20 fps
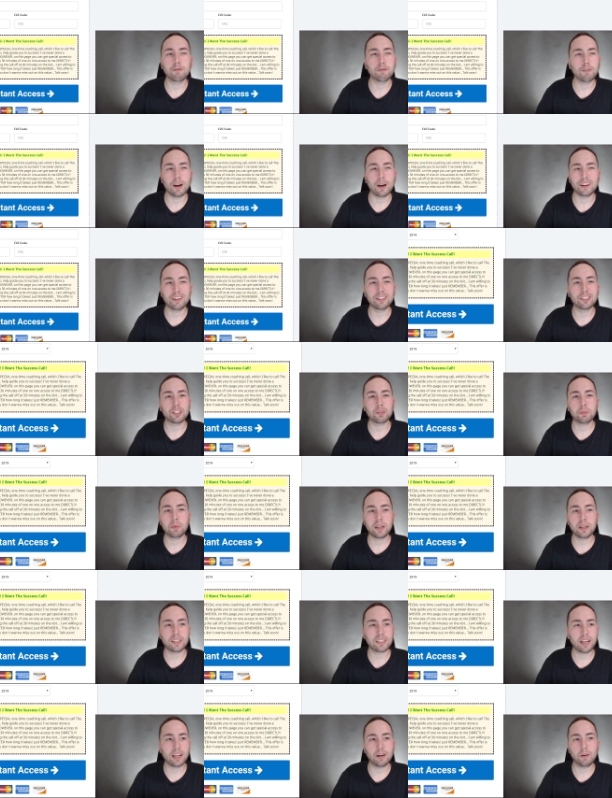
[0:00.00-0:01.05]
new funnel just
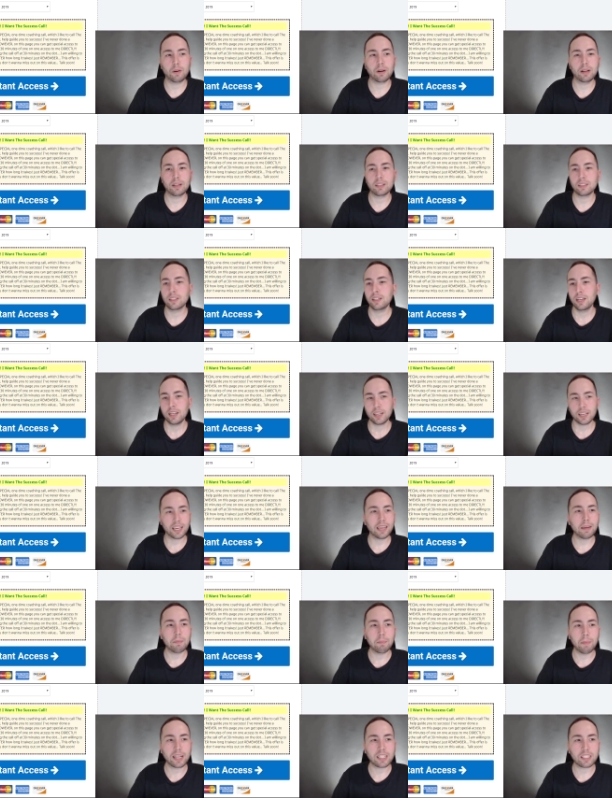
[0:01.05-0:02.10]
because I don't want to
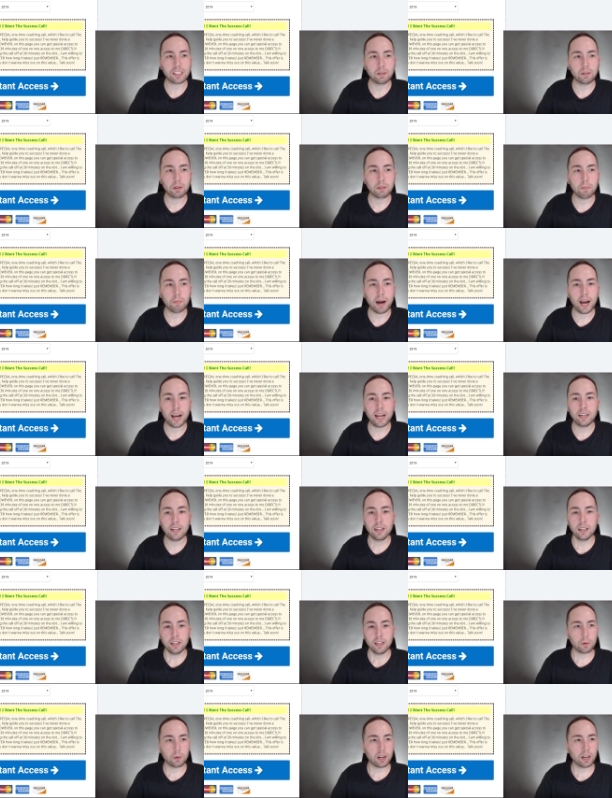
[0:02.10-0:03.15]
keep messing with mine.
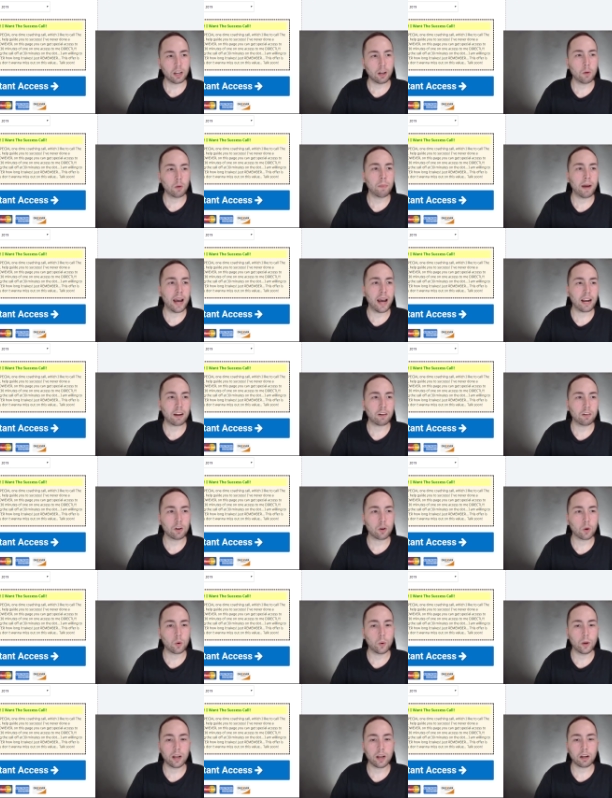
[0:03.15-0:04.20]
So we're going to go back
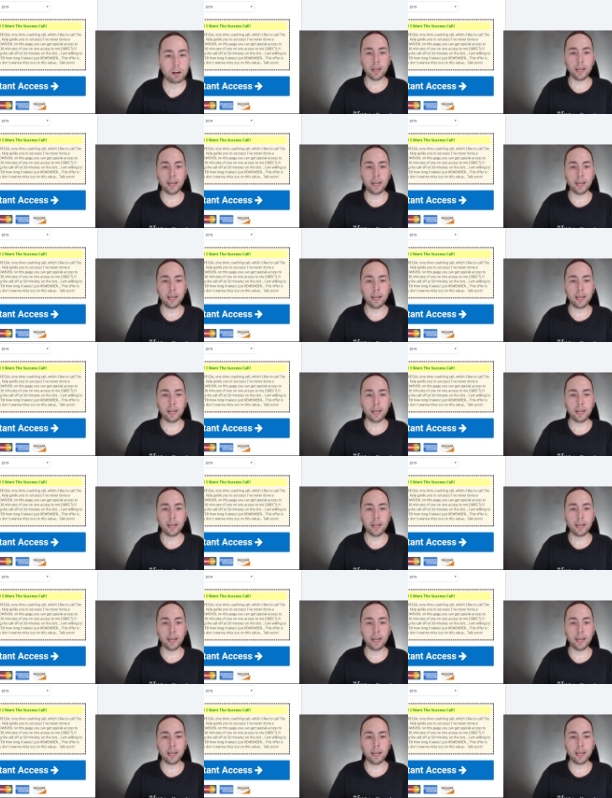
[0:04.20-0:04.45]
real quick,